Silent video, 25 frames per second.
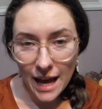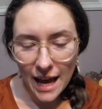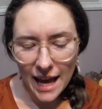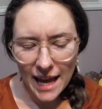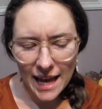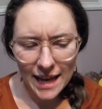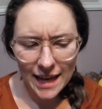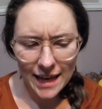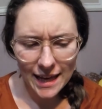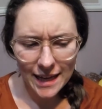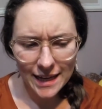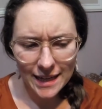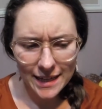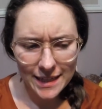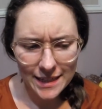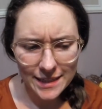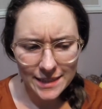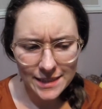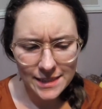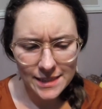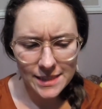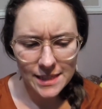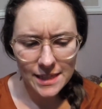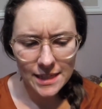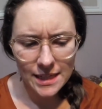
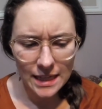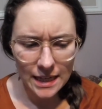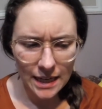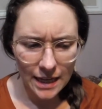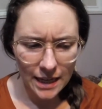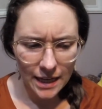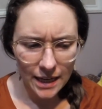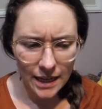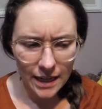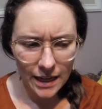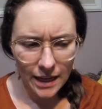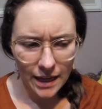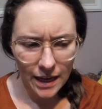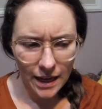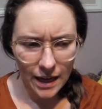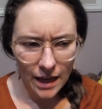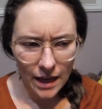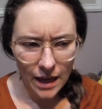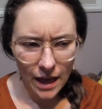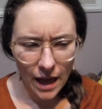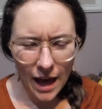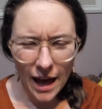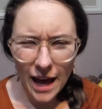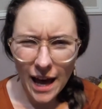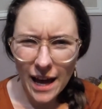And
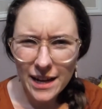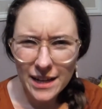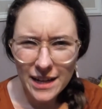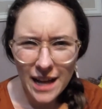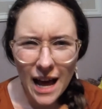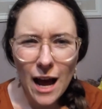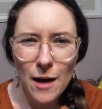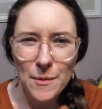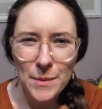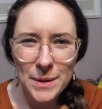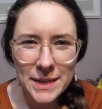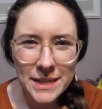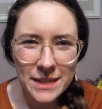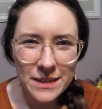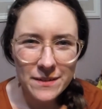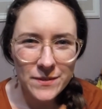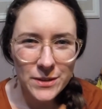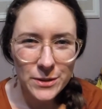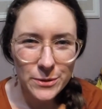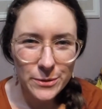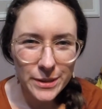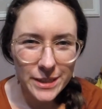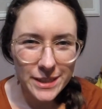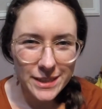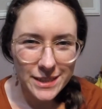how many of
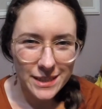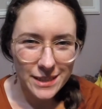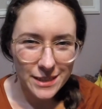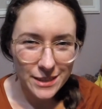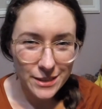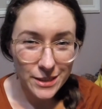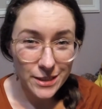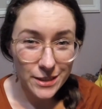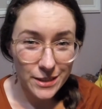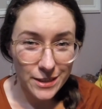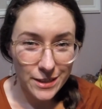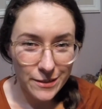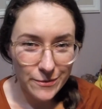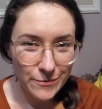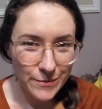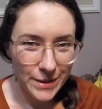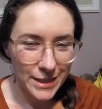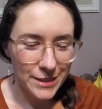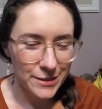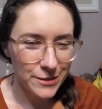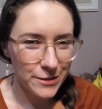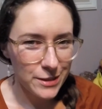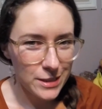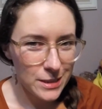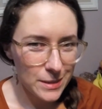you listen to
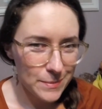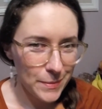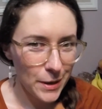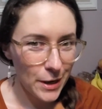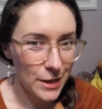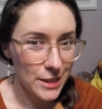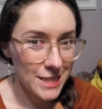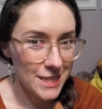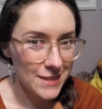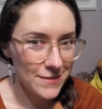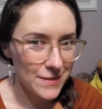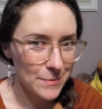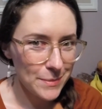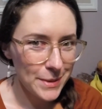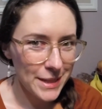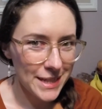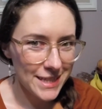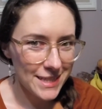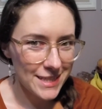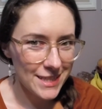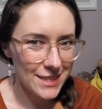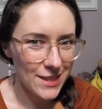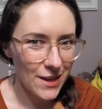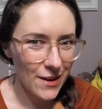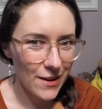Rachel's Parts of a
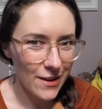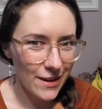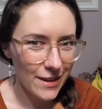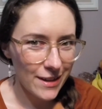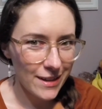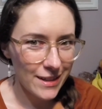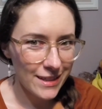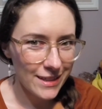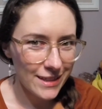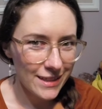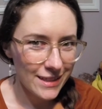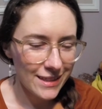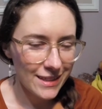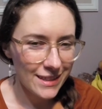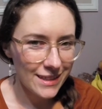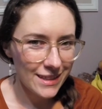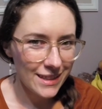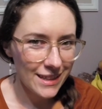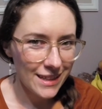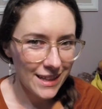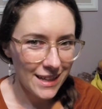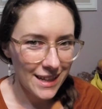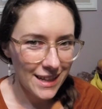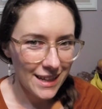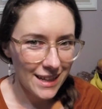Plant song?
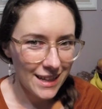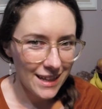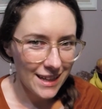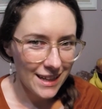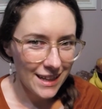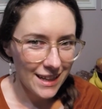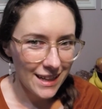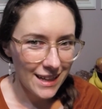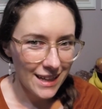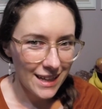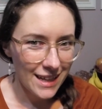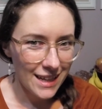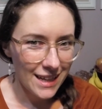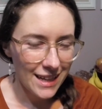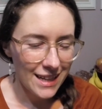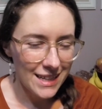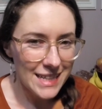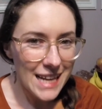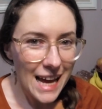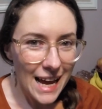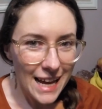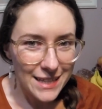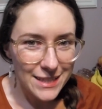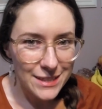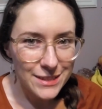
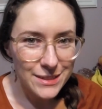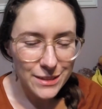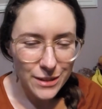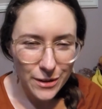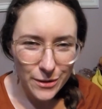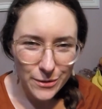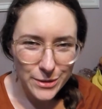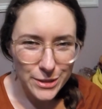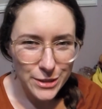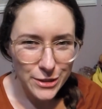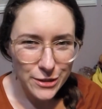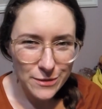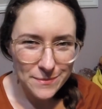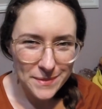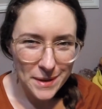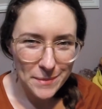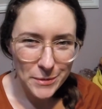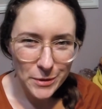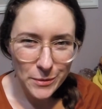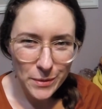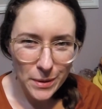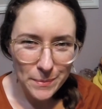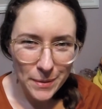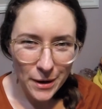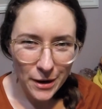Yes, so do you remember
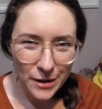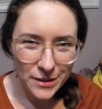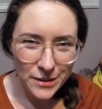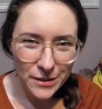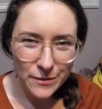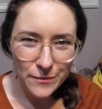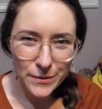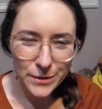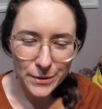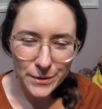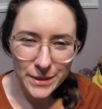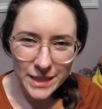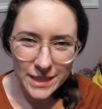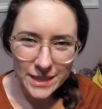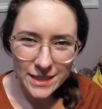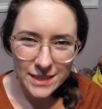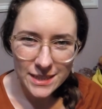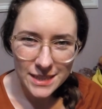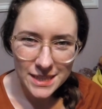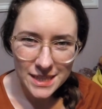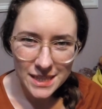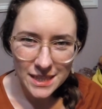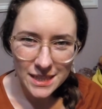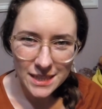what part the root is?